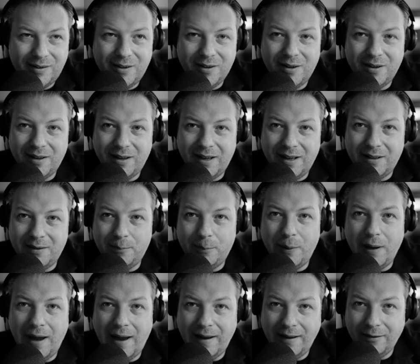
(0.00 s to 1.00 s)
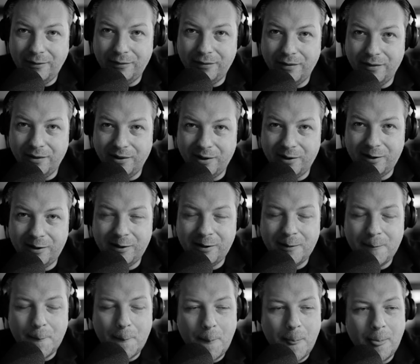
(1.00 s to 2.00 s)
gonna get paid for
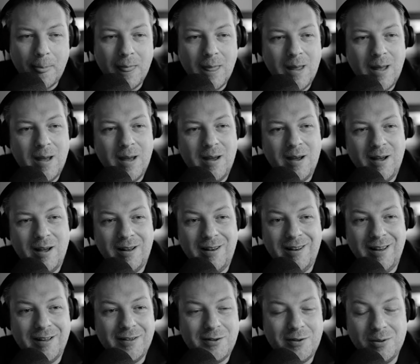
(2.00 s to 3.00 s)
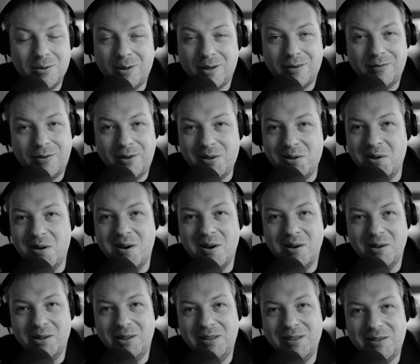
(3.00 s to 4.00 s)
unless you review
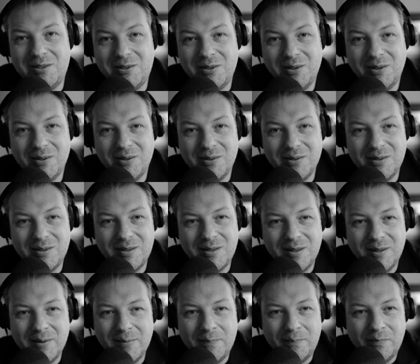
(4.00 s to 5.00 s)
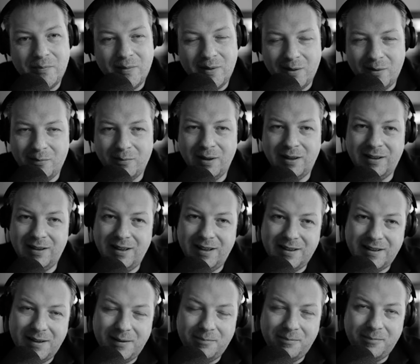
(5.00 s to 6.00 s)
all the shows. But
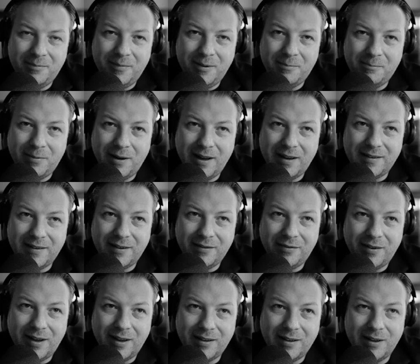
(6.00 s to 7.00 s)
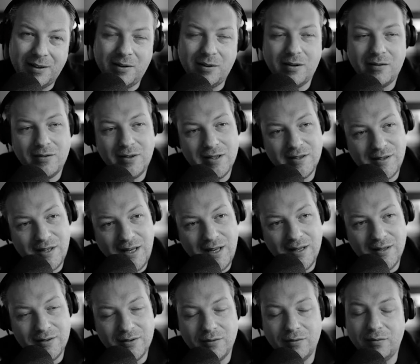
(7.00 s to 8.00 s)
this implies the fact that you have the
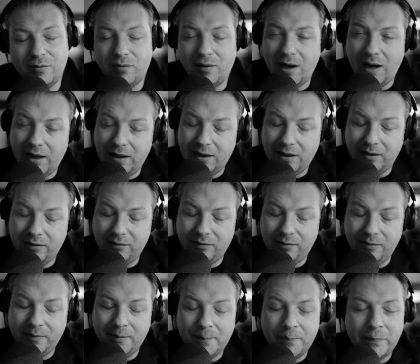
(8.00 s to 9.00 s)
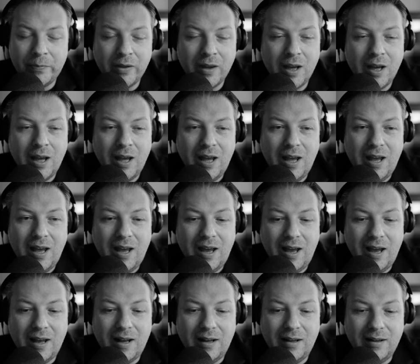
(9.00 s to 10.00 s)
skills of writing.
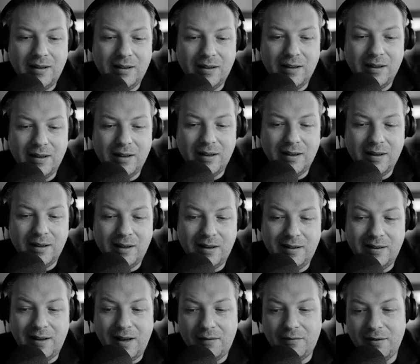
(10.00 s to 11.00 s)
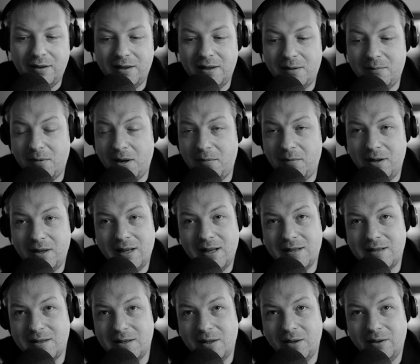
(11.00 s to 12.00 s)
And definitely maybe
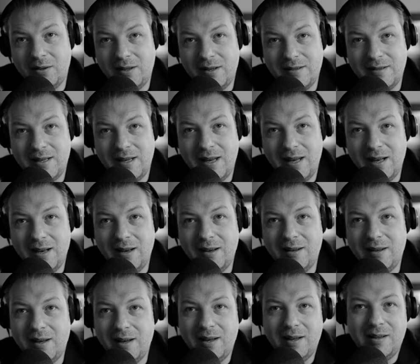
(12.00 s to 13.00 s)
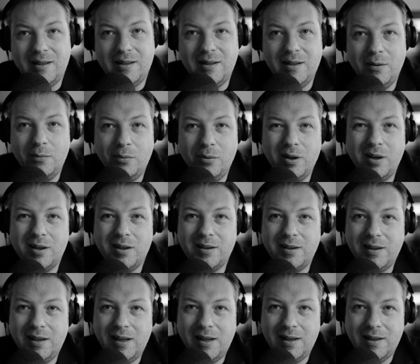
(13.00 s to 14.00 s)
that's not a skill that the world
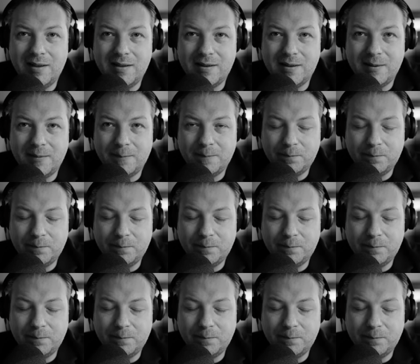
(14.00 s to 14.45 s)
needs.